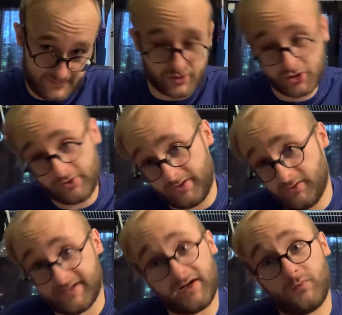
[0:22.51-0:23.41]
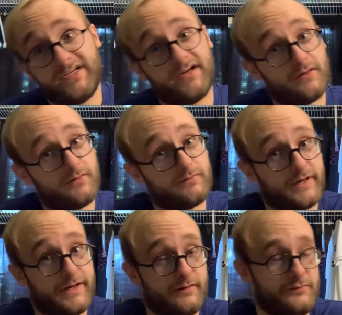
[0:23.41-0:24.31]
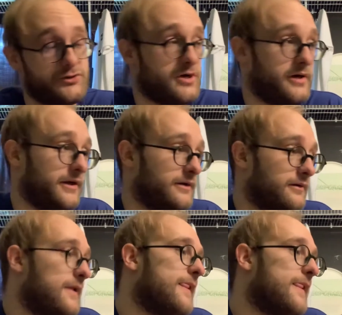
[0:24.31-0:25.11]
the Jonah Hills like a week ago. I know, shocking.